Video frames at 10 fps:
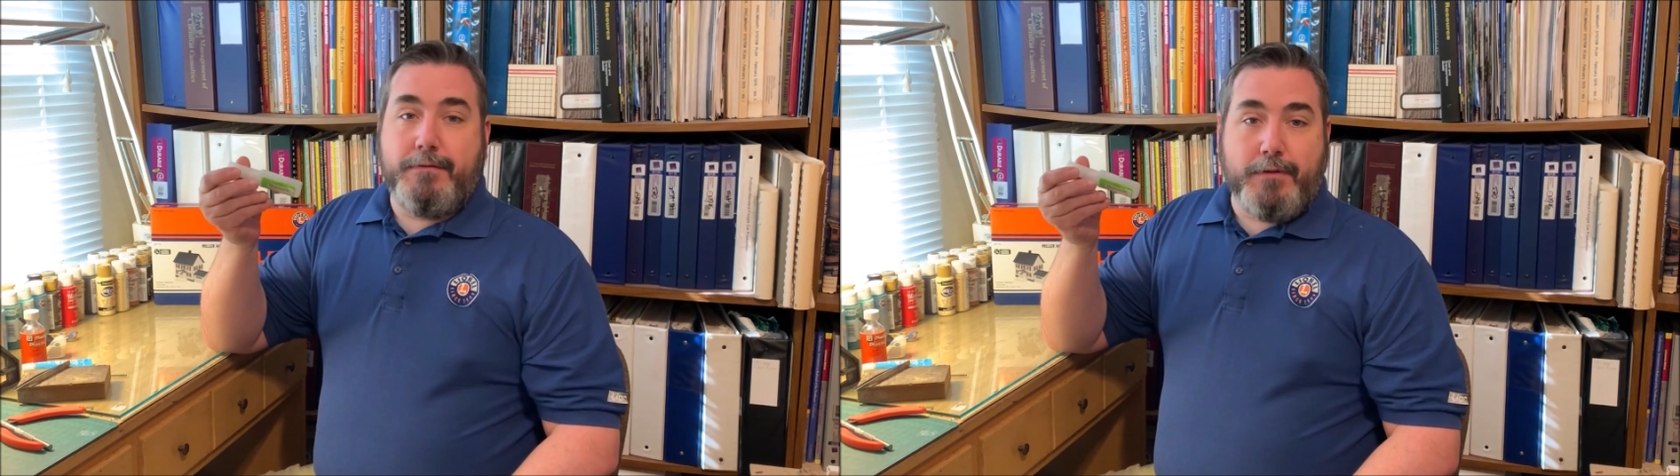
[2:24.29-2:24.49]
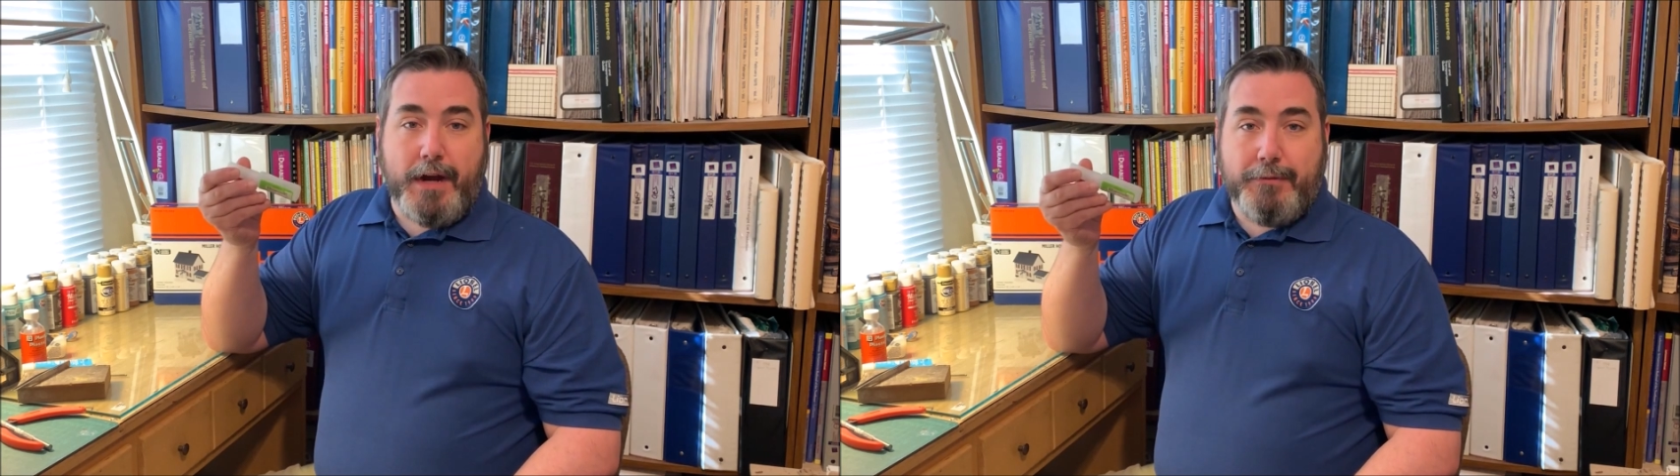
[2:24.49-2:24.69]

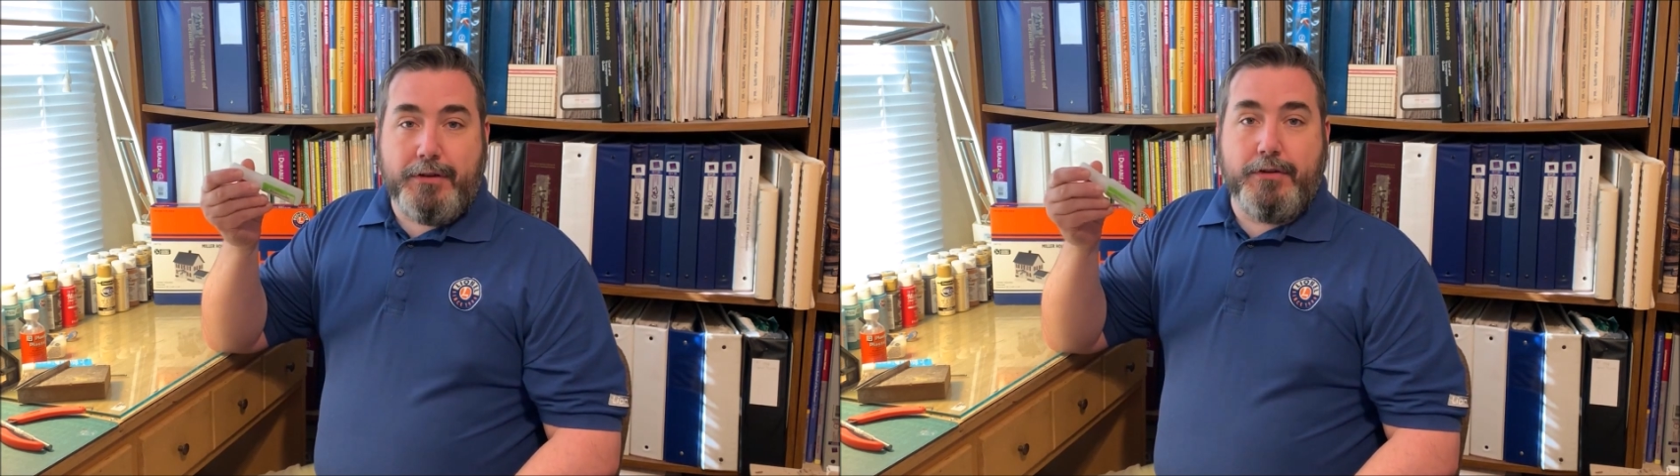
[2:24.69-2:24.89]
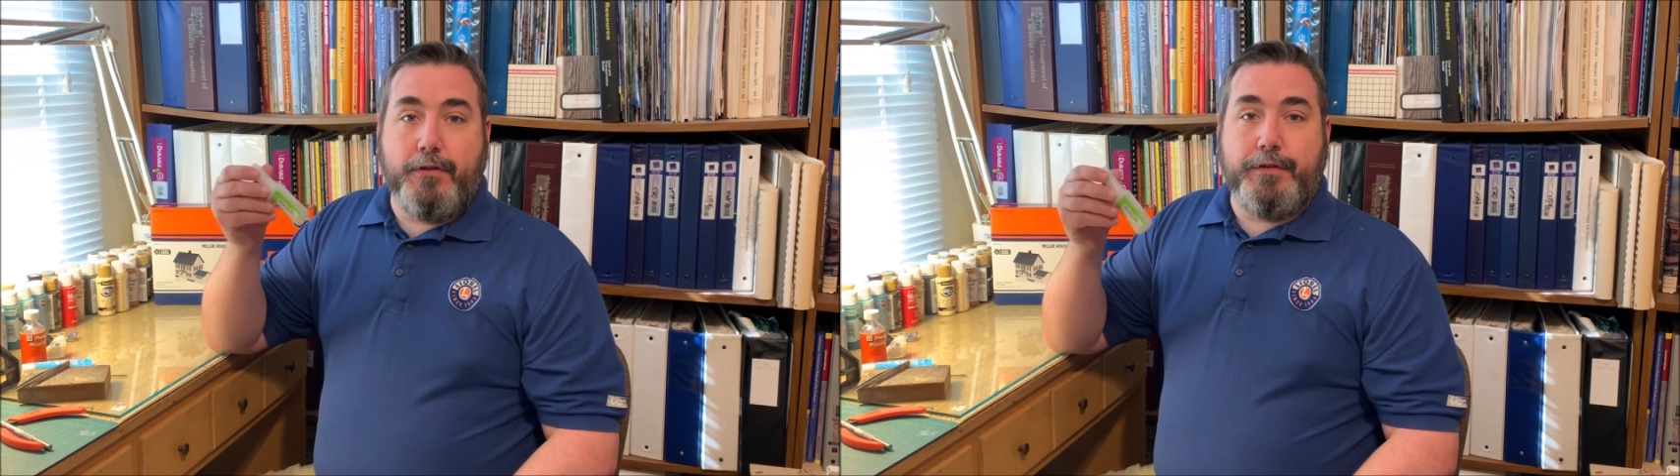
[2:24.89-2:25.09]

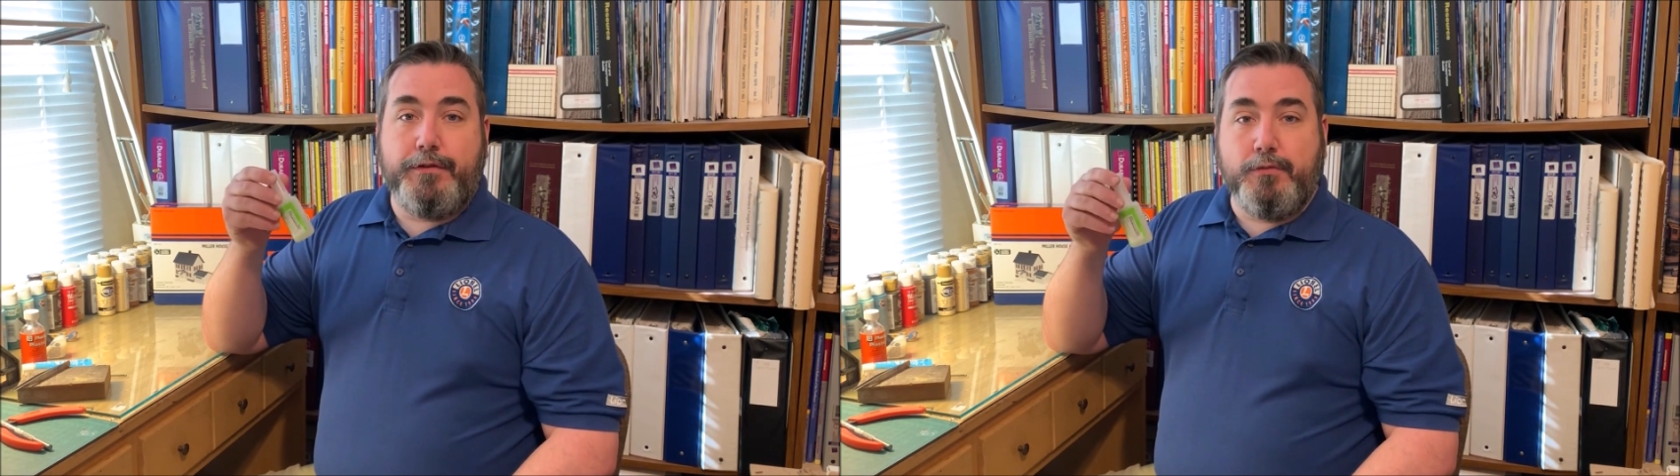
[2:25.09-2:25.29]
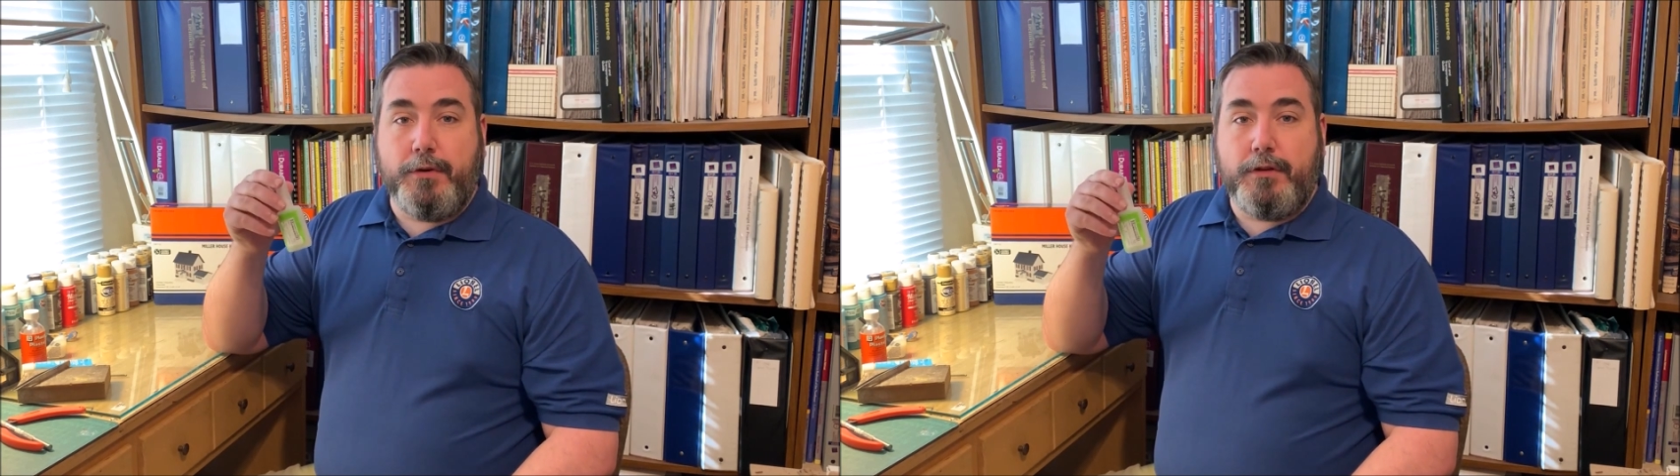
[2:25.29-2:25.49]
commonly known as
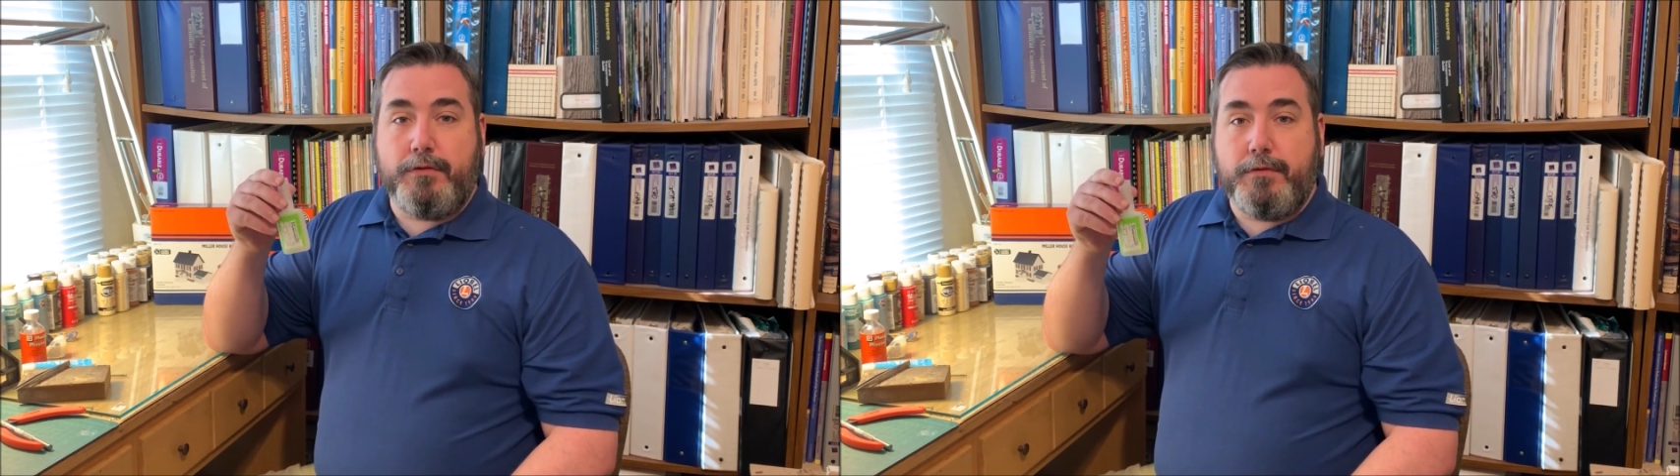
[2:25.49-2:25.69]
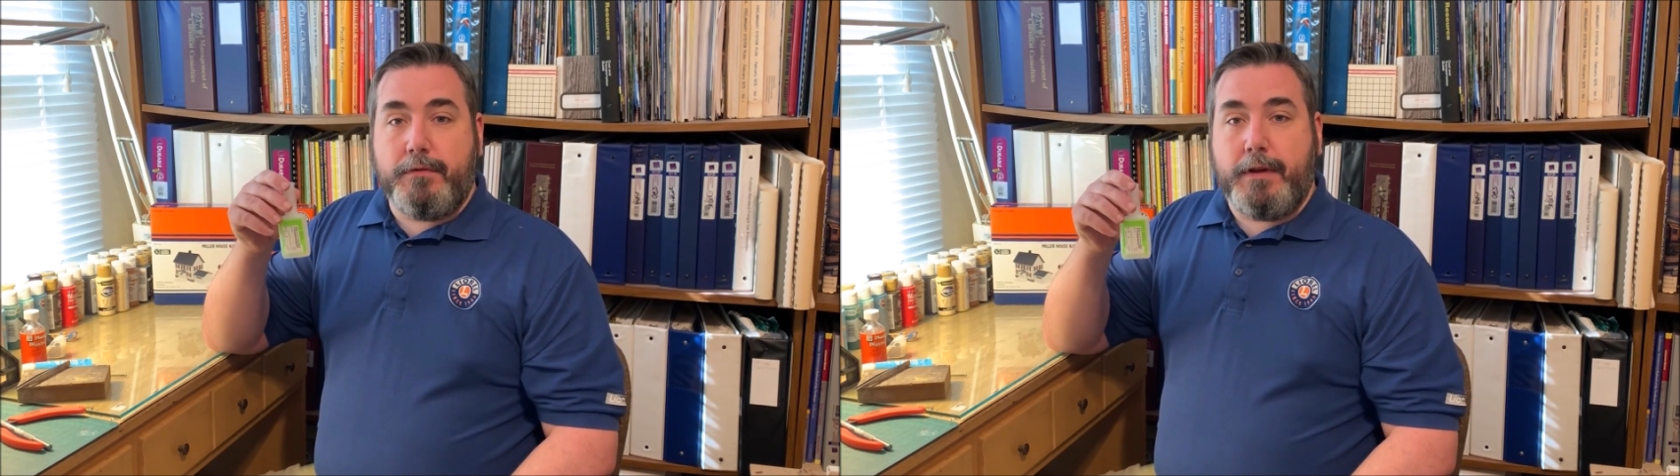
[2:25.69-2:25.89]
super glue.